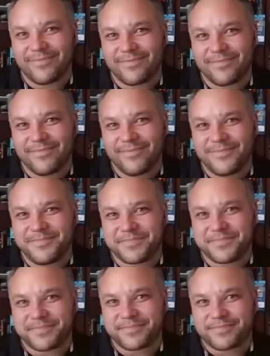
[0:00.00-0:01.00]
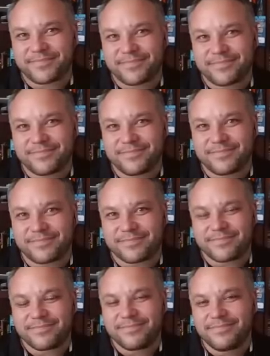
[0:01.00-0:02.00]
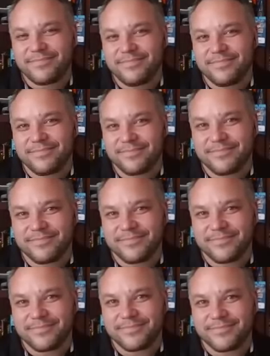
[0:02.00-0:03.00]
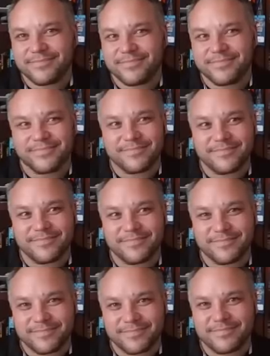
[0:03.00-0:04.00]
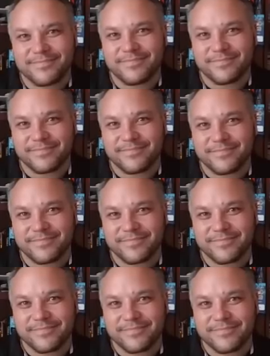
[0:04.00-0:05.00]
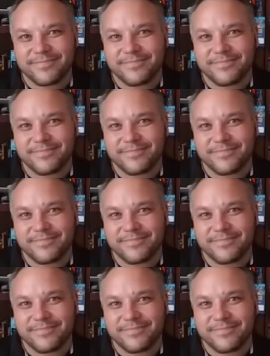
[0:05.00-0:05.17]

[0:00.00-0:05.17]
No words are spoken by the person on screen.